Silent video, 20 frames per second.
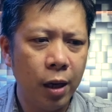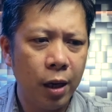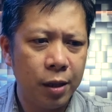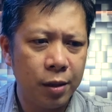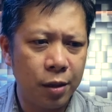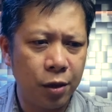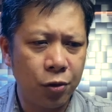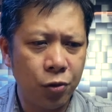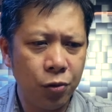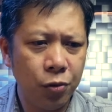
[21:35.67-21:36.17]

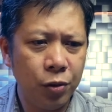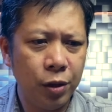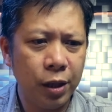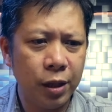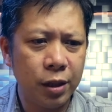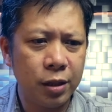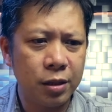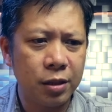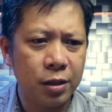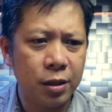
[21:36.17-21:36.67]
The Dune
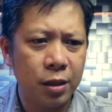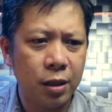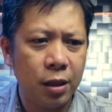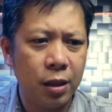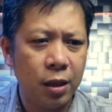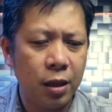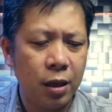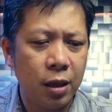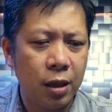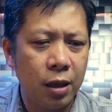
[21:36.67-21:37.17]
is
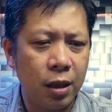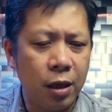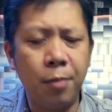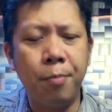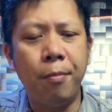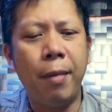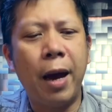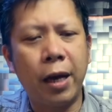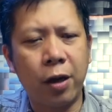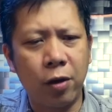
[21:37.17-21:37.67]

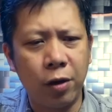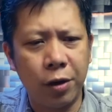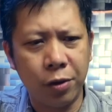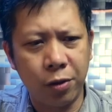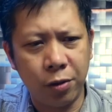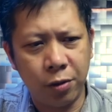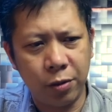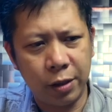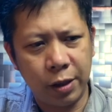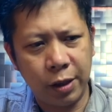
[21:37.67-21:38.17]
immaculate
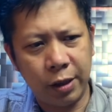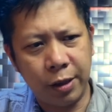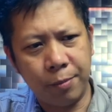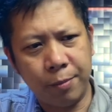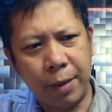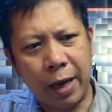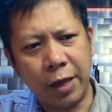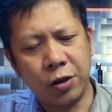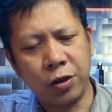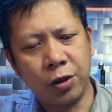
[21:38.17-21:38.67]
though, and
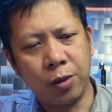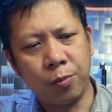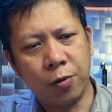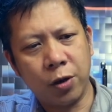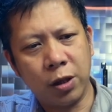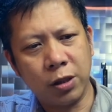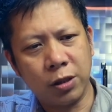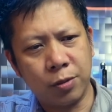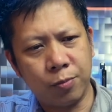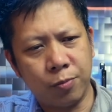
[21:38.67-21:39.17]
matching the
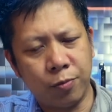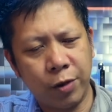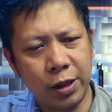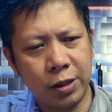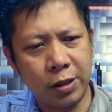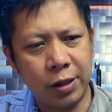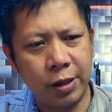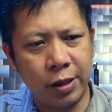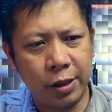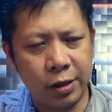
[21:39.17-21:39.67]
bronze
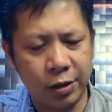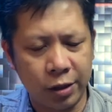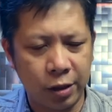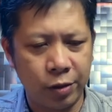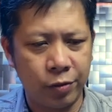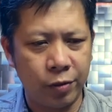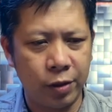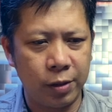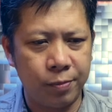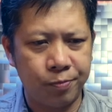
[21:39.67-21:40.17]
bracelet, et
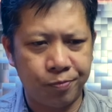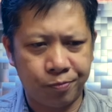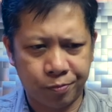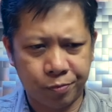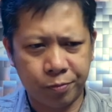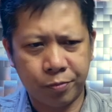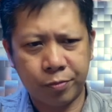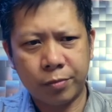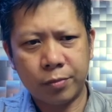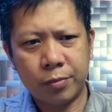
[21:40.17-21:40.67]
cetera.
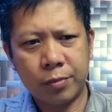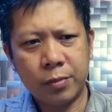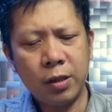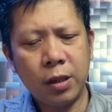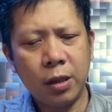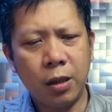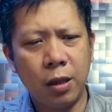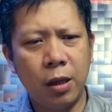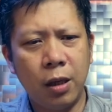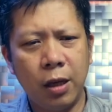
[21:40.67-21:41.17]

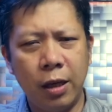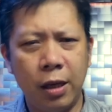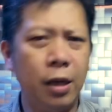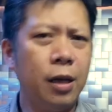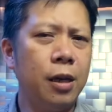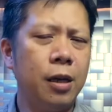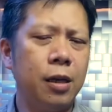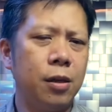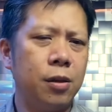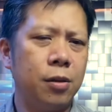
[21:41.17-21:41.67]

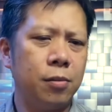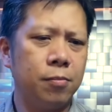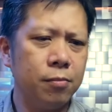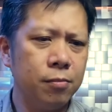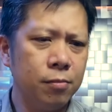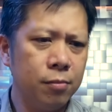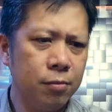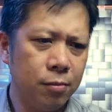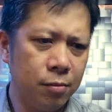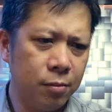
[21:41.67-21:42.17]
He
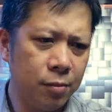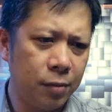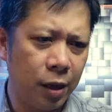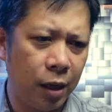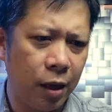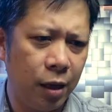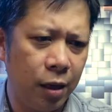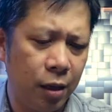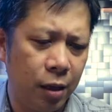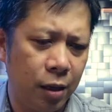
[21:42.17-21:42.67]

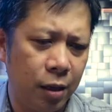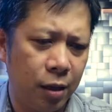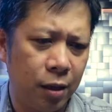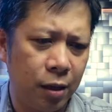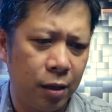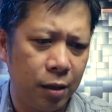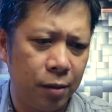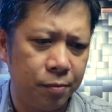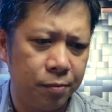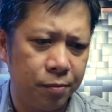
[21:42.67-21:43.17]
he
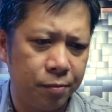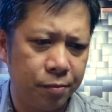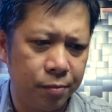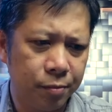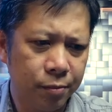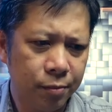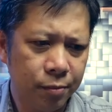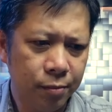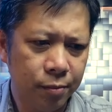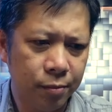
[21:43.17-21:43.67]
um,
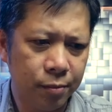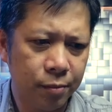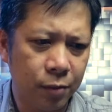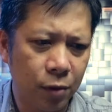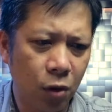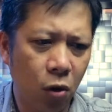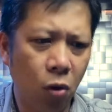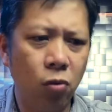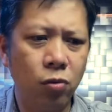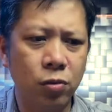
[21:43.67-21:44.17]

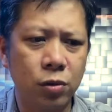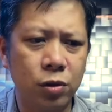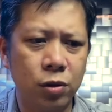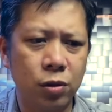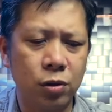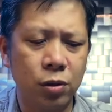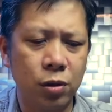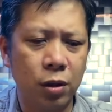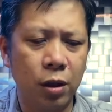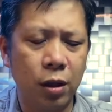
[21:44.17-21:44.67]

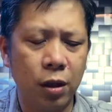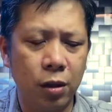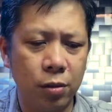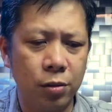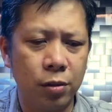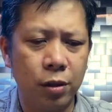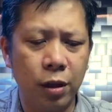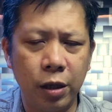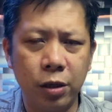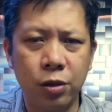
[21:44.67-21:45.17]
owns uh,
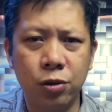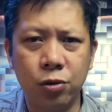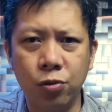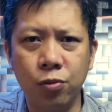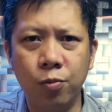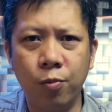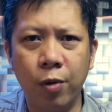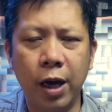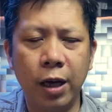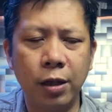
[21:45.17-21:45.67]
these
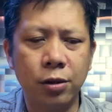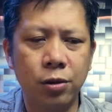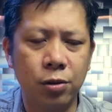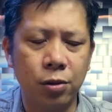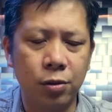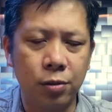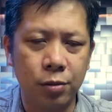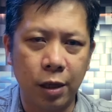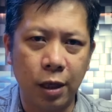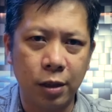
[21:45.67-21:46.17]
two brands,
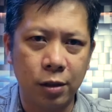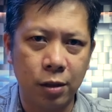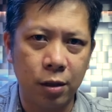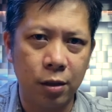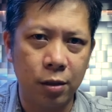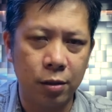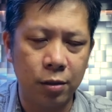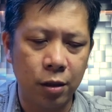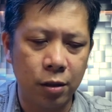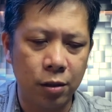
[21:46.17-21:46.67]
so that's
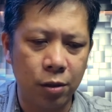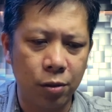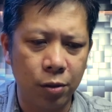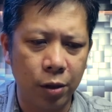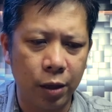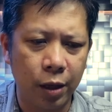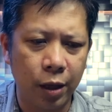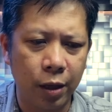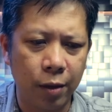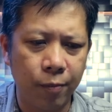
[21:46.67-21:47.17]
a that's a good
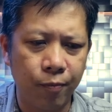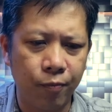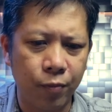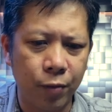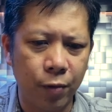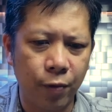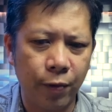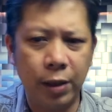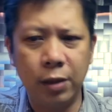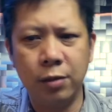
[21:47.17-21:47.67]
thing.
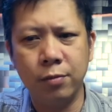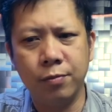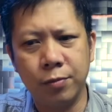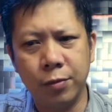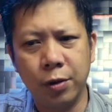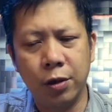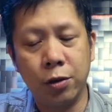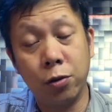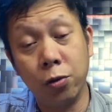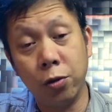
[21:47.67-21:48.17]
Well,
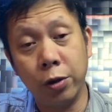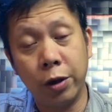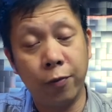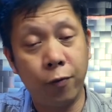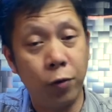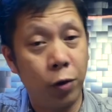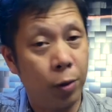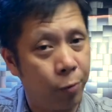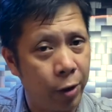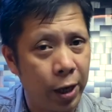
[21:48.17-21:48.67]
it's a good thing
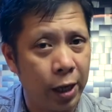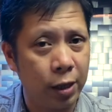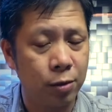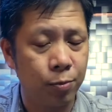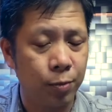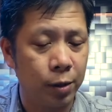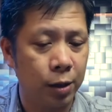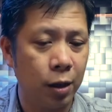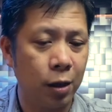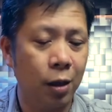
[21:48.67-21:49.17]
for the brands,
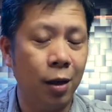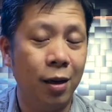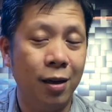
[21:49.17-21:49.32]
but not,